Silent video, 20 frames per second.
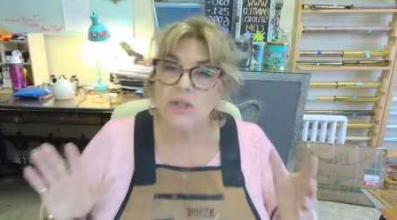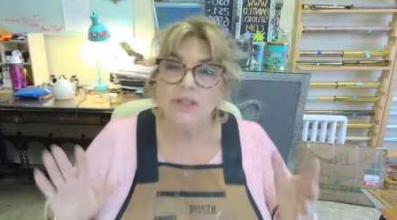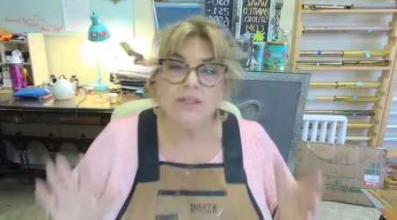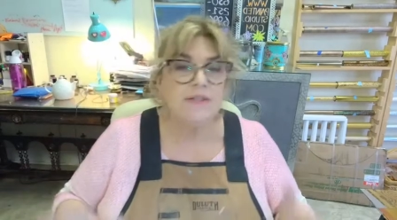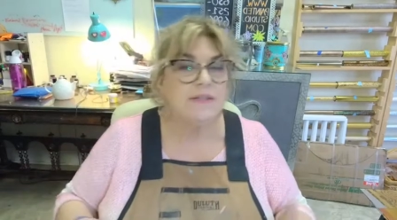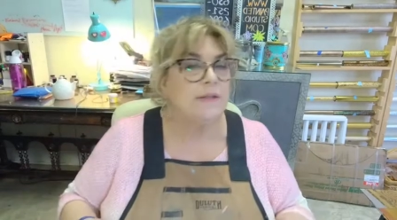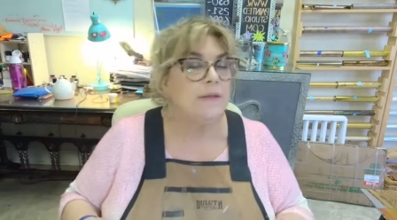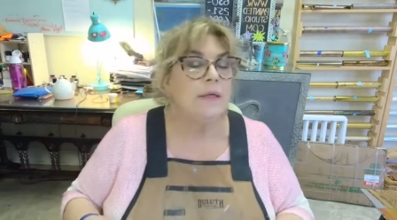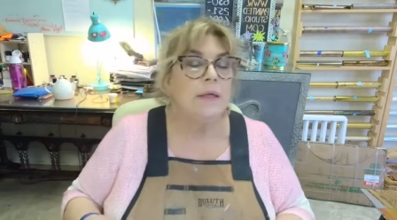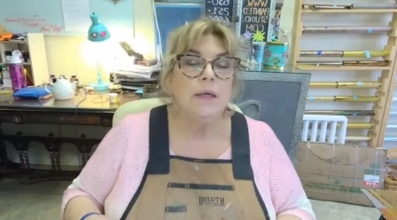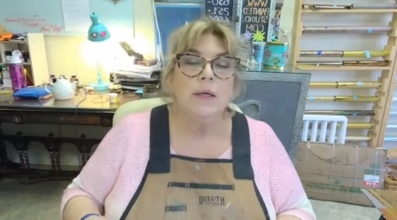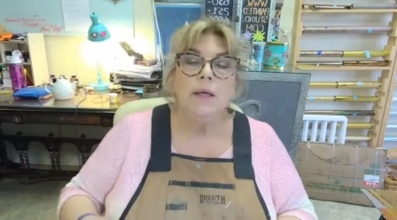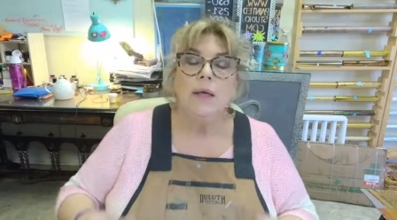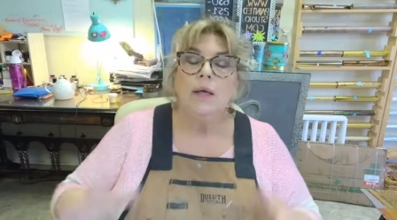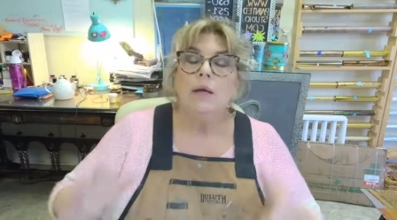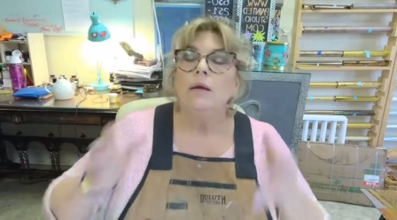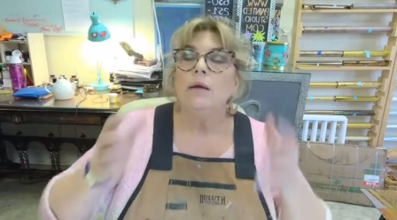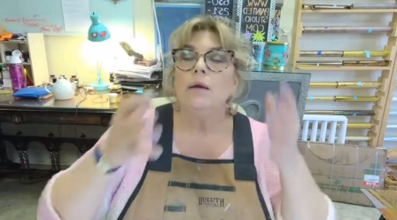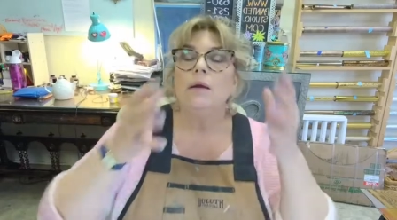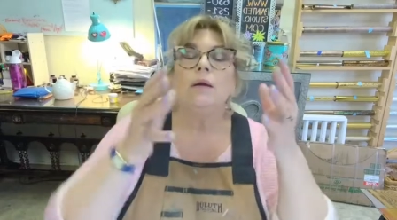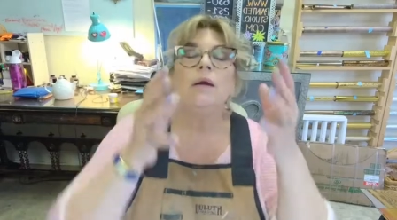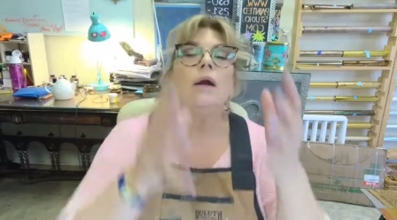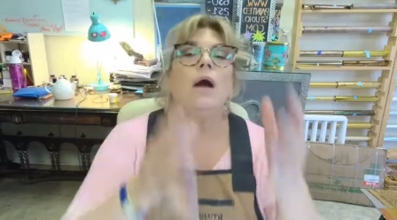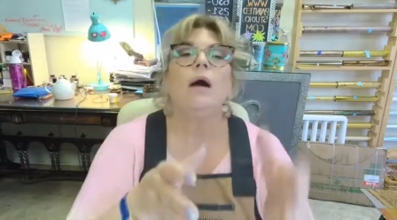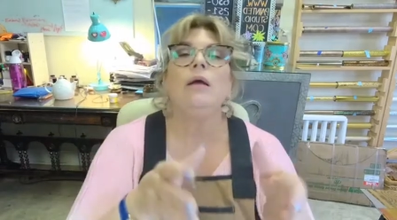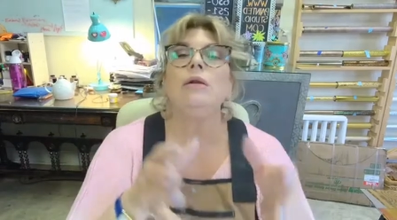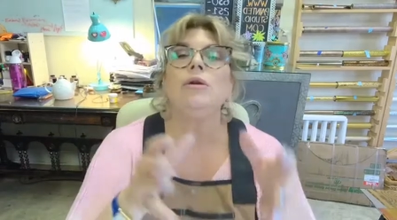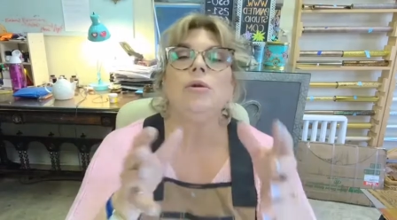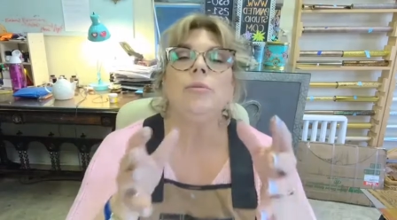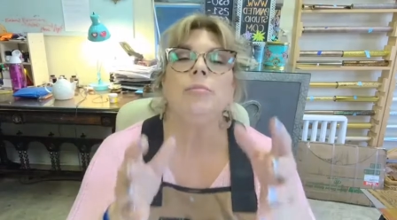Listen,
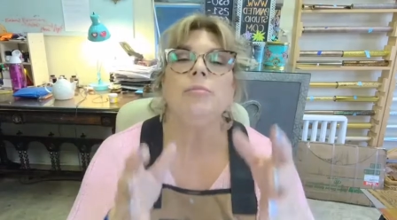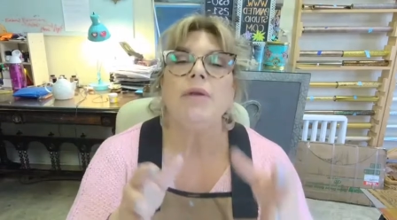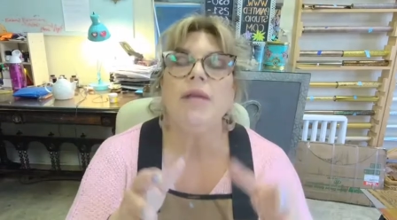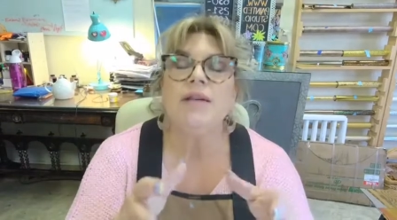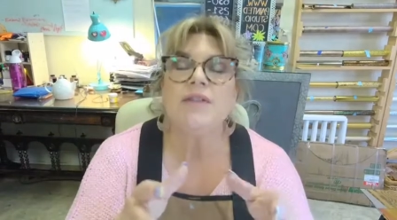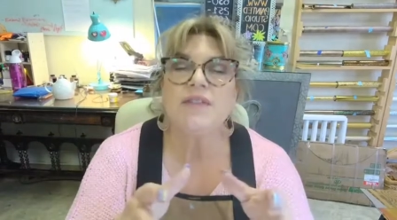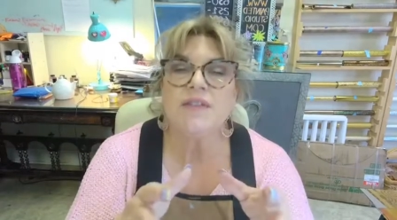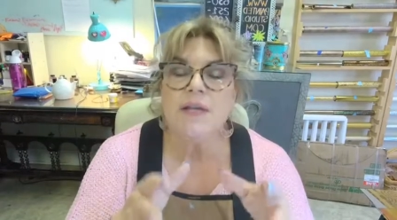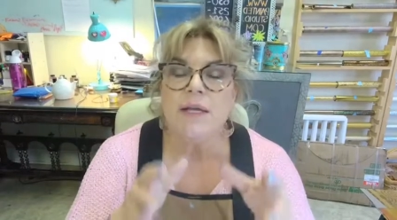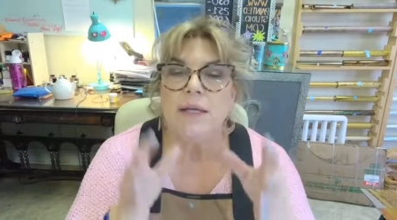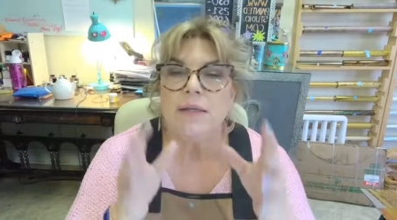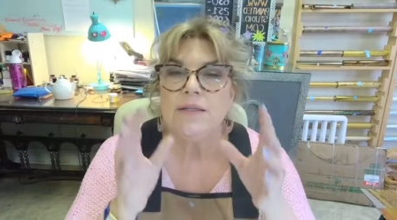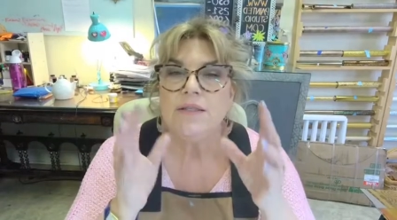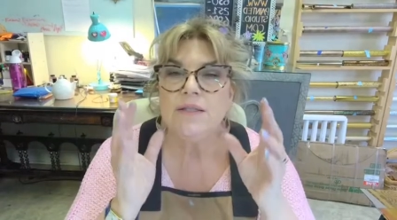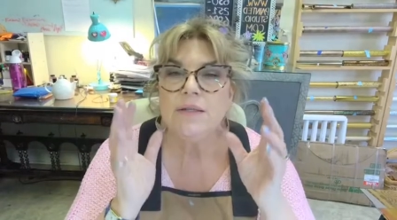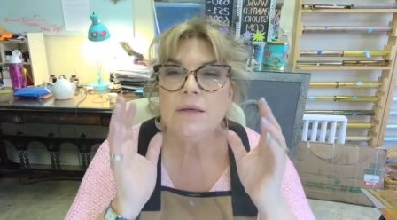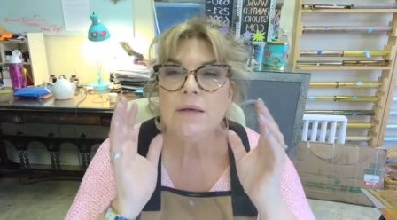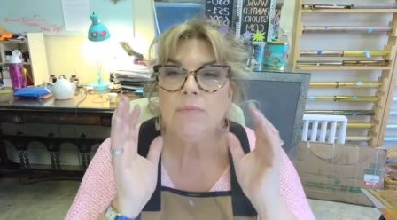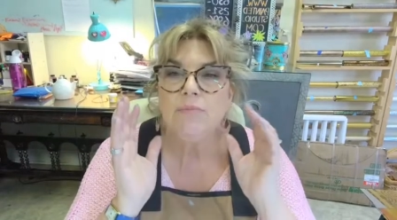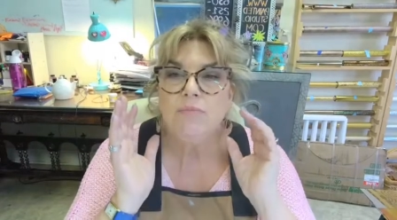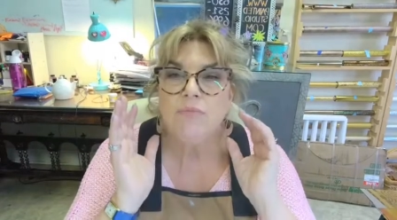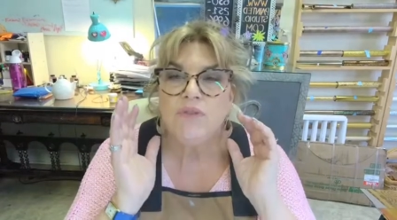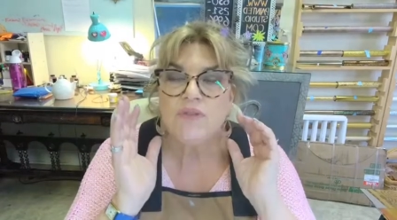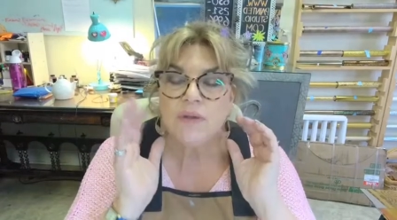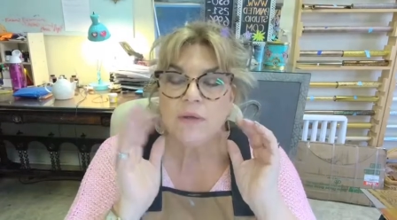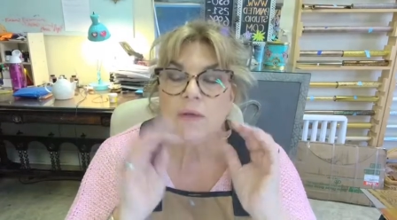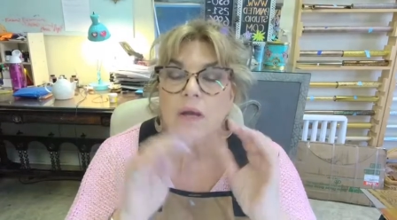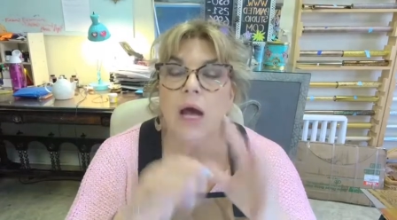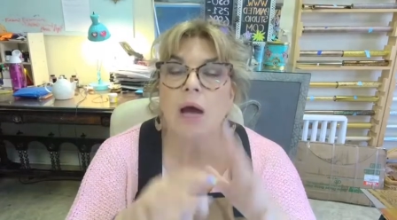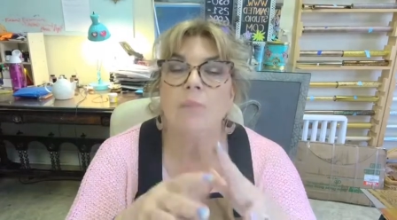color mixing
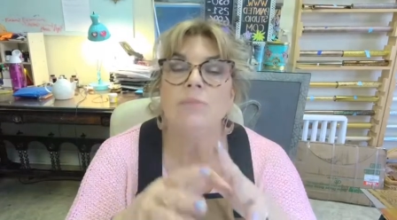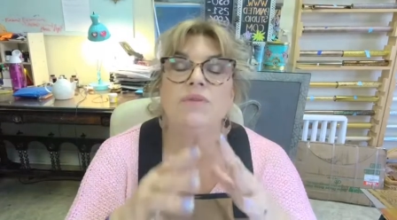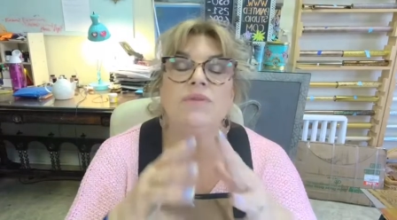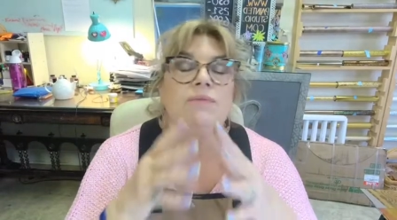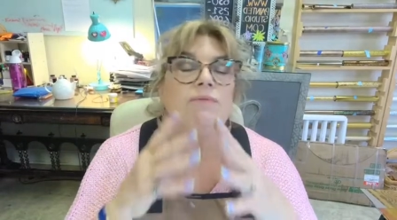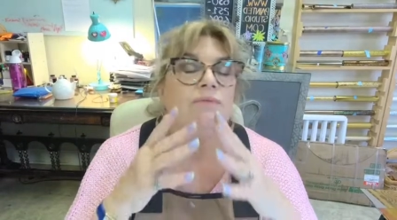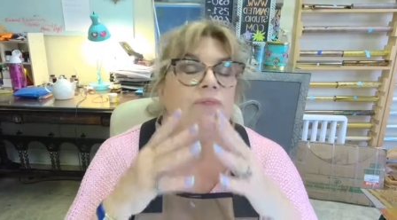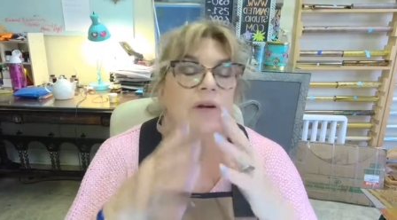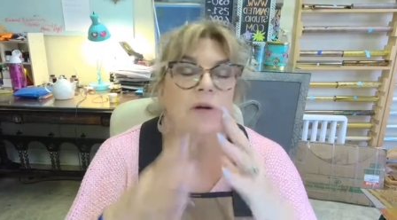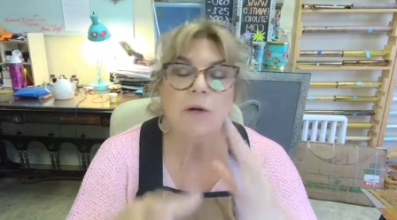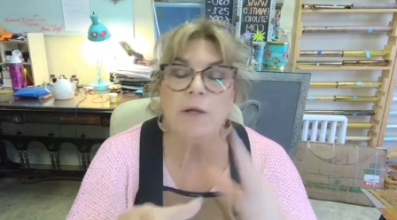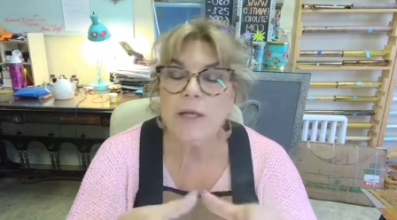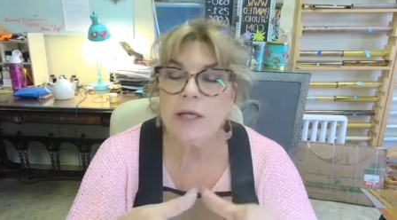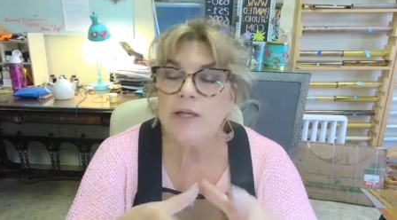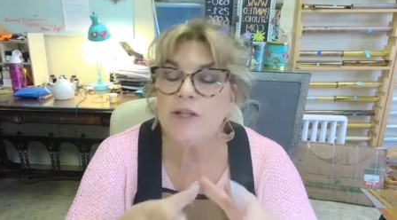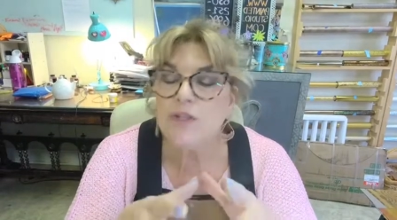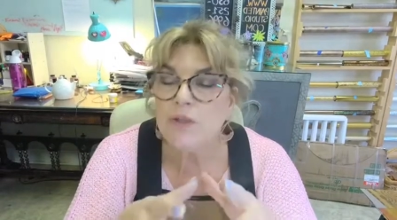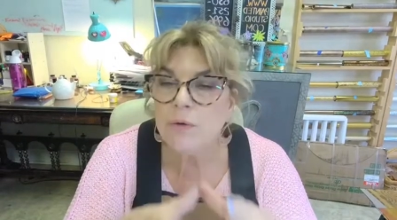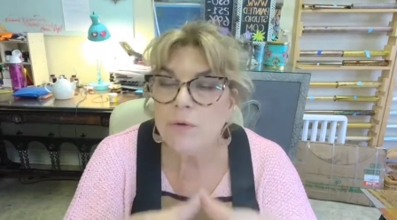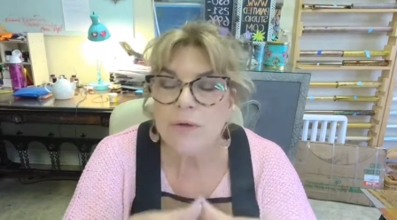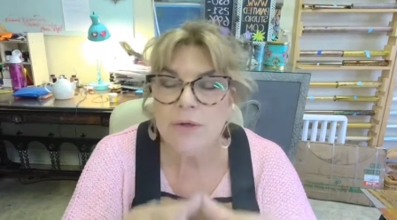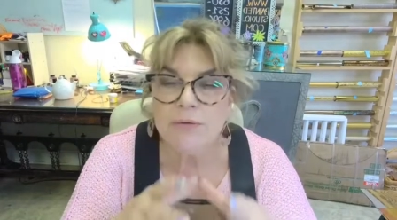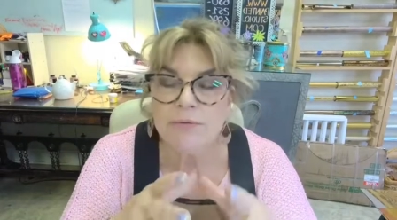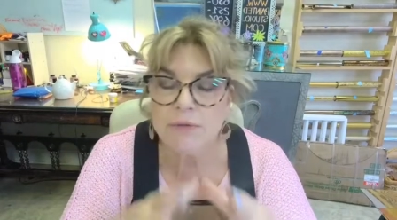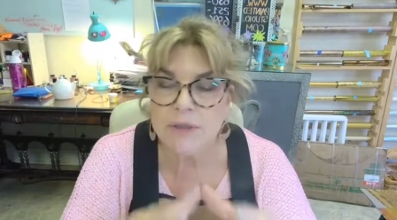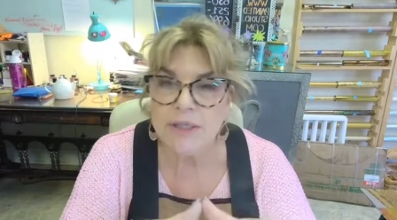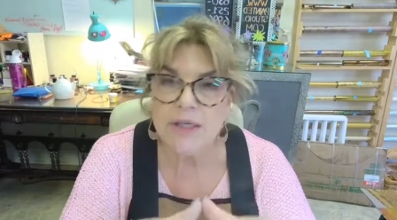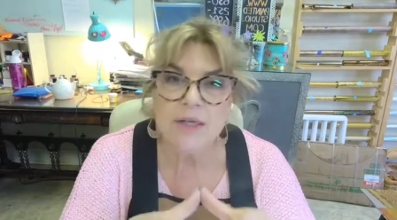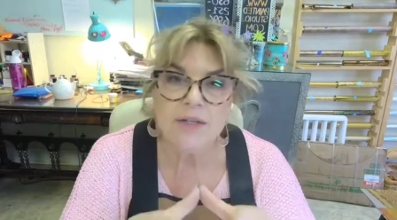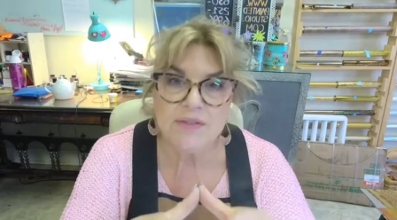comes very
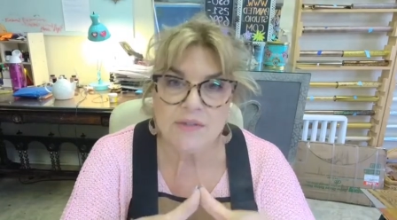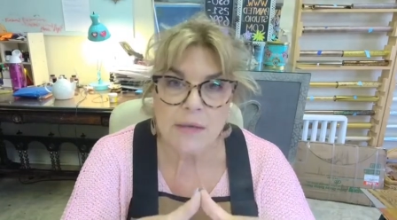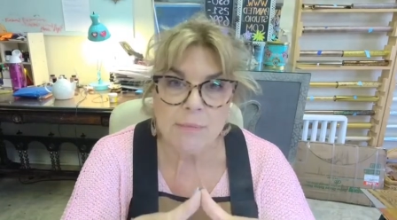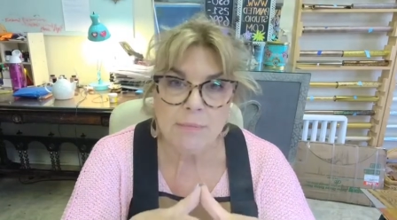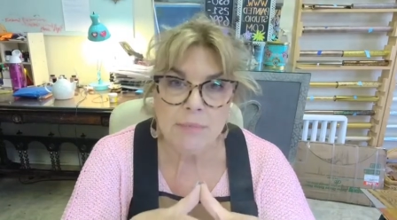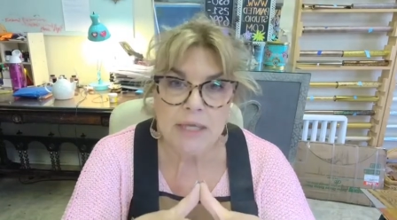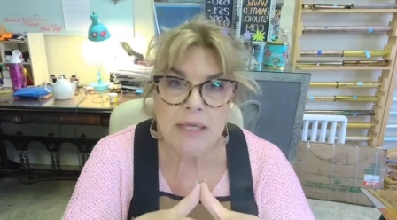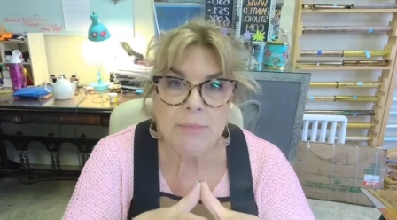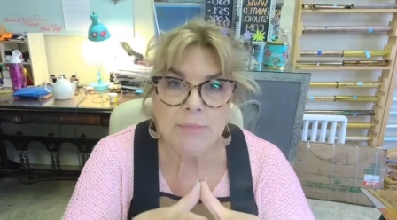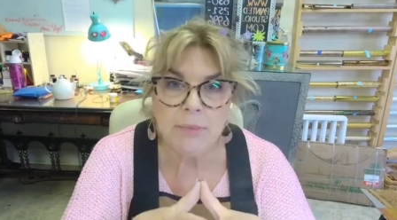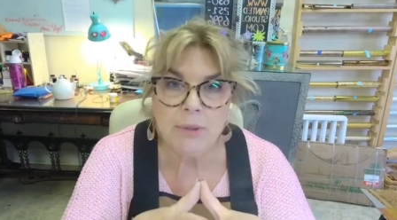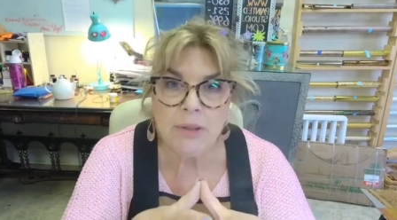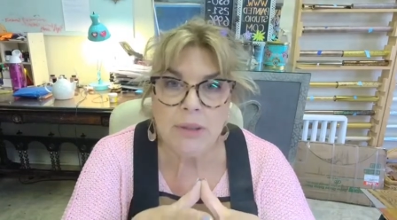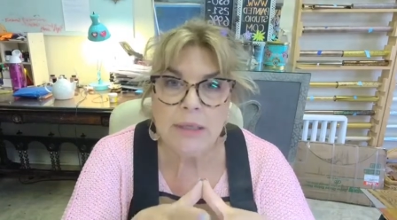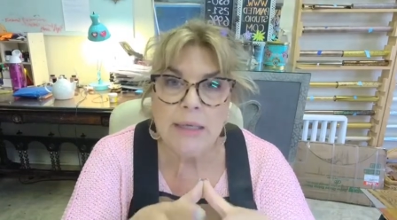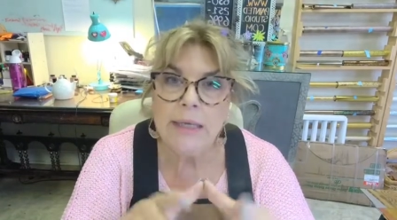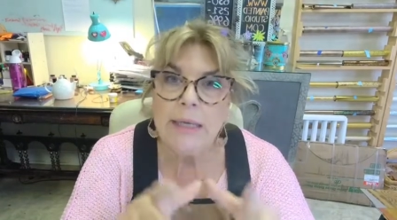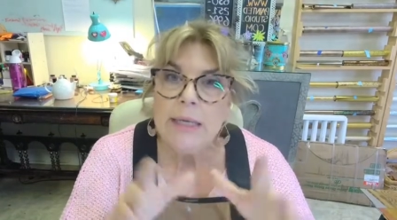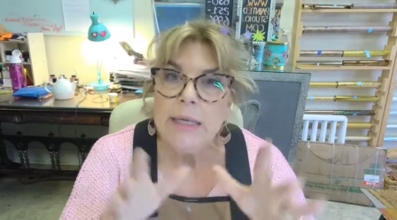intuitively to some people.